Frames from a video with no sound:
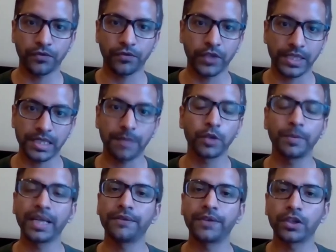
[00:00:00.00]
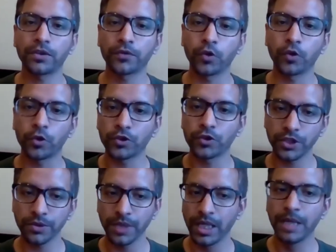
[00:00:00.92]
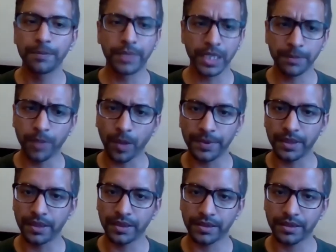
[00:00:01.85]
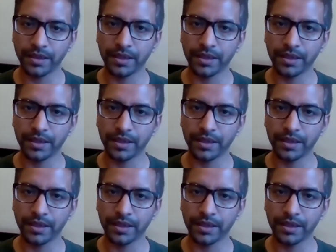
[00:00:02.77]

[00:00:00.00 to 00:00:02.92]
So for example, you may have heard of Coke Studio, pretty popular